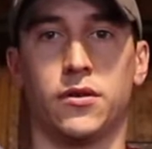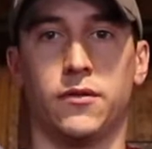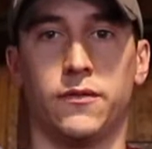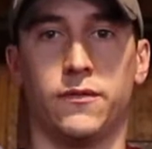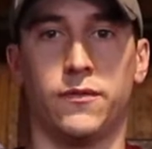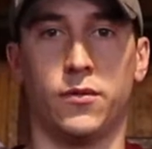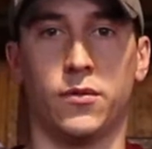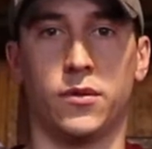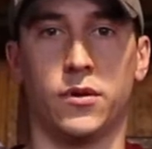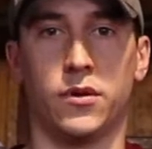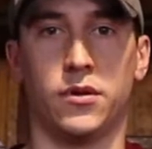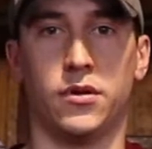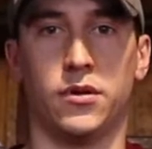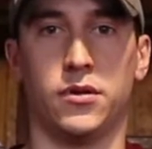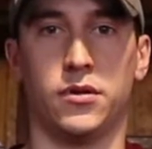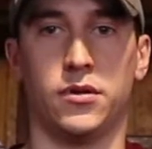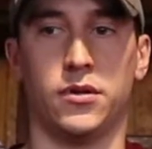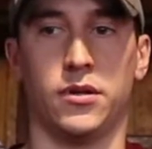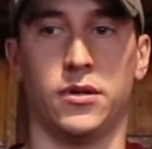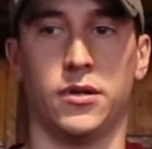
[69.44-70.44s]
afford,
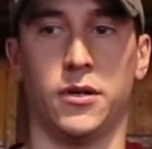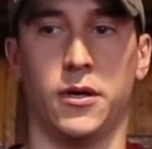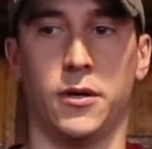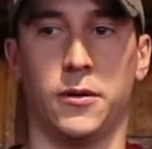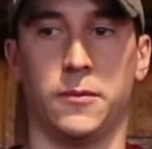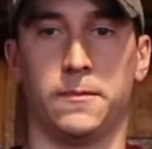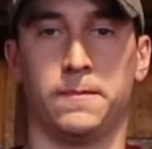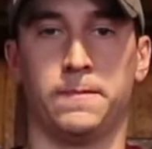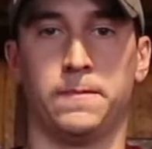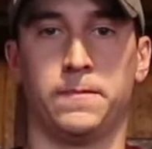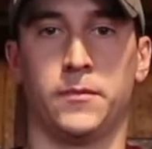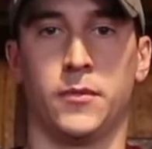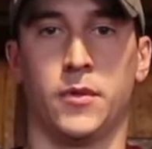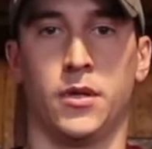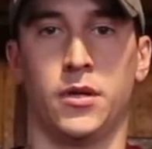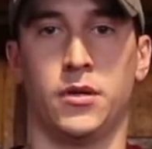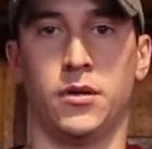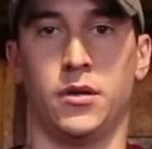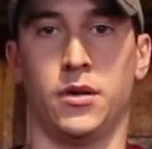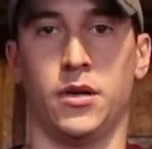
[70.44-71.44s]

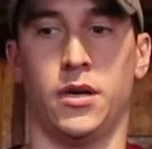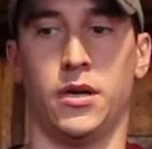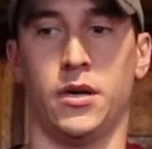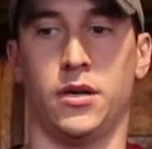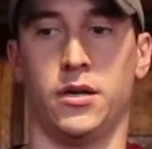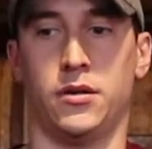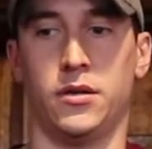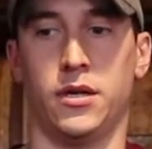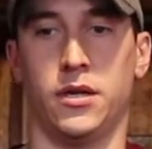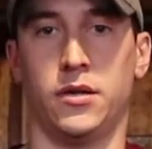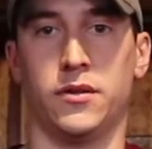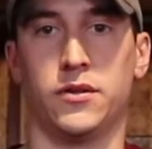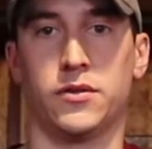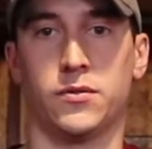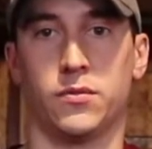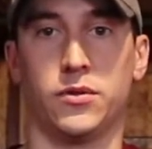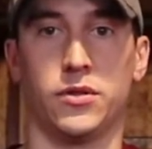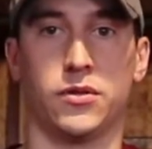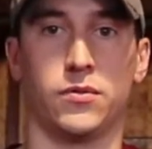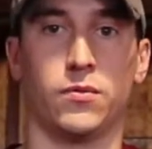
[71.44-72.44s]
and this
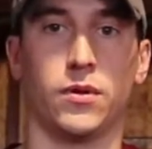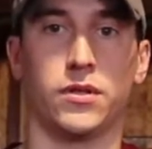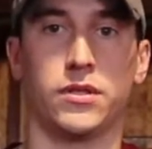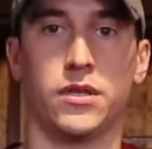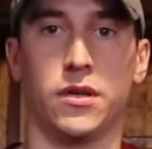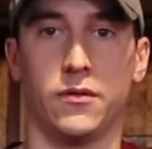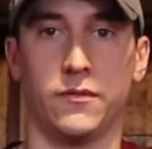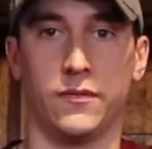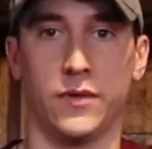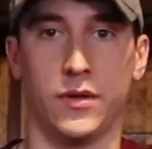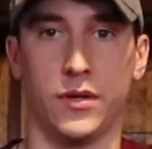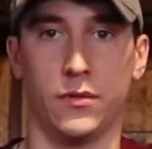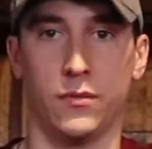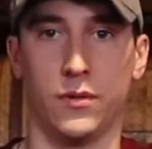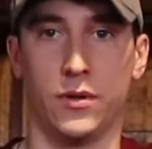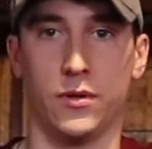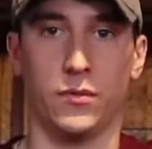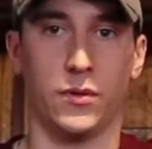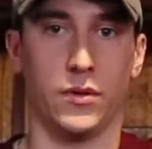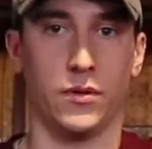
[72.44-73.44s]
one just worked out very
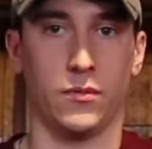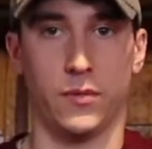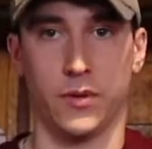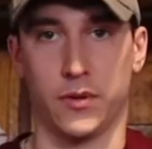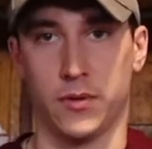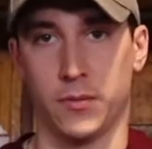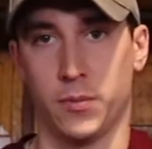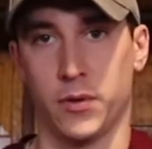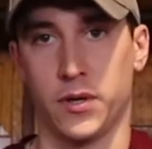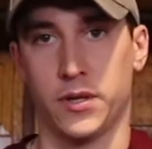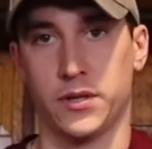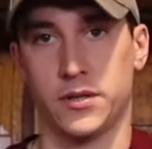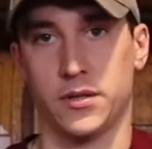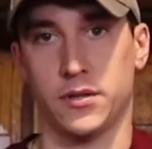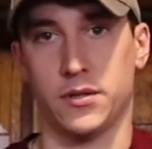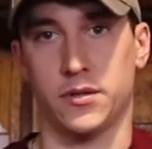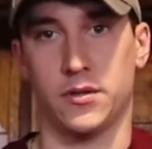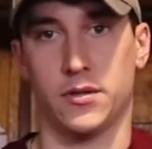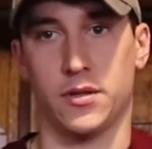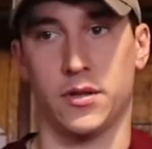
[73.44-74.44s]
well with the
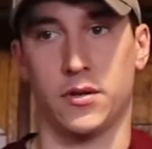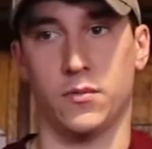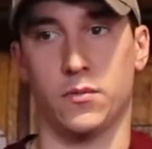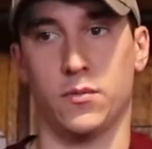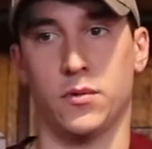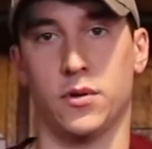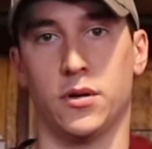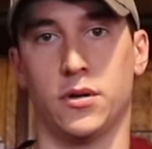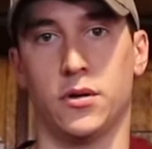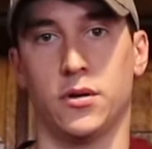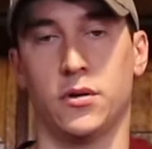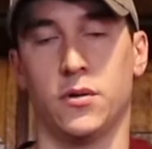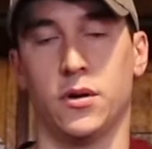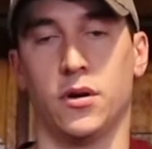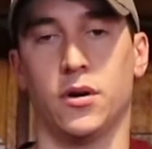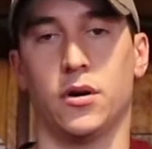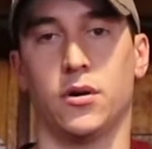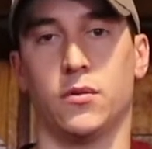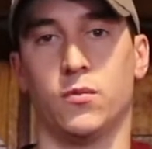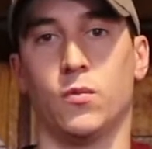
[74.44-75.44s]
prices that it
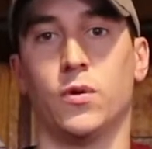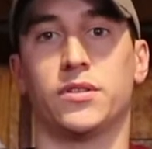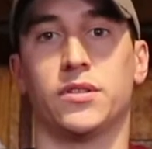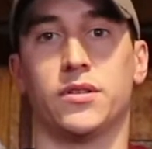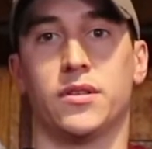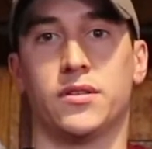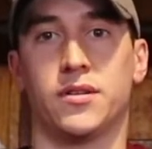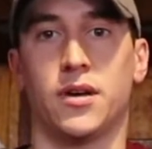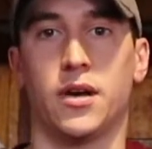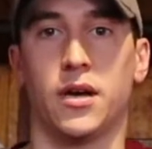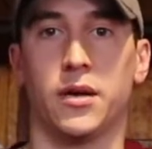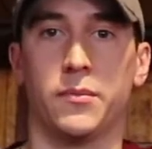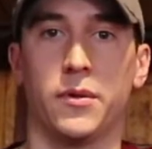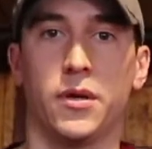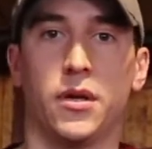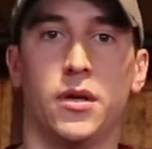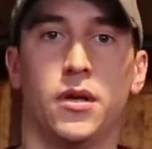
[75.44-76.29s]
was at the time.